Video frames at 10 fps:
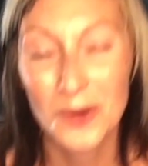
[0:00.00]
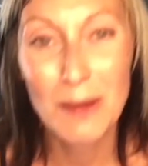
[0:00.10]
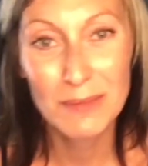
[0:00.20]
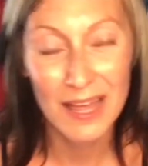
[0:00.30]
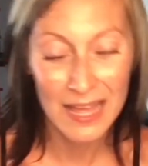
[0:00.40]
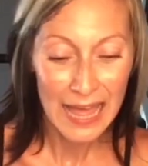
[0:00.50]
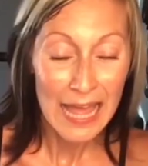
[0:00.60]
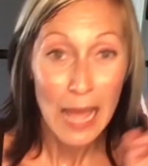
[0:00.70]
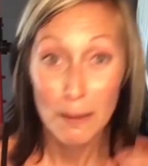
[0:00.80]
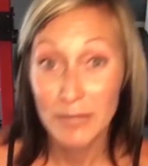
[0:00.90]

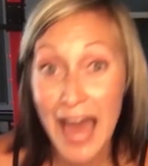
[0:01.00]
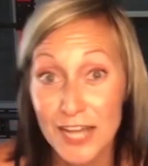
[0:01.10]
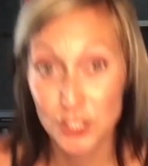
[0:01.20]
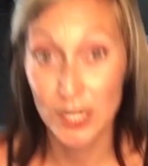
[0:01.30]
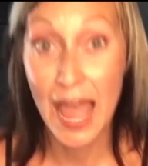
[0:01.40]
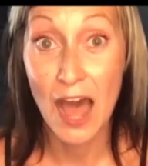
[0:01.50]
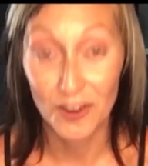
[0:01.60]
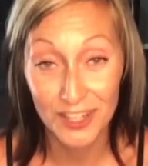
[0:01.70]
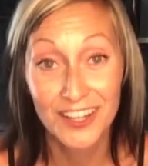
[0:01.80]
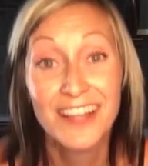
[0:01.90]
I'm lashing out
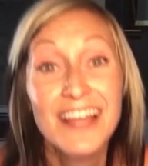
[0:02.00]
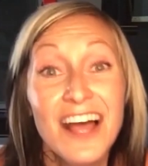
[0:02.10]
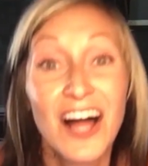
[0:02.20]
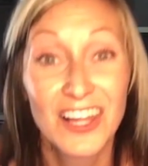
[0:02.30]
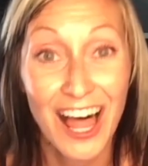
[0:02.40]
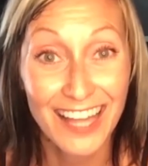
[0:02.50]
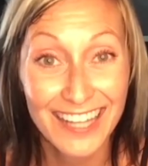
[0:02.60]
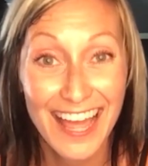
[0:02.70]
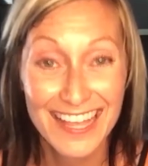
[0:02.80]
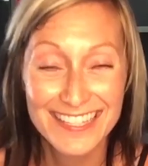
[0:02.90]
a lot
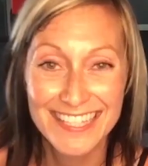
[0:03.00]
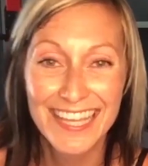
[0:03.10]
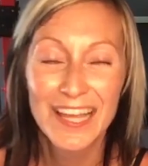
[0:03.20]
less.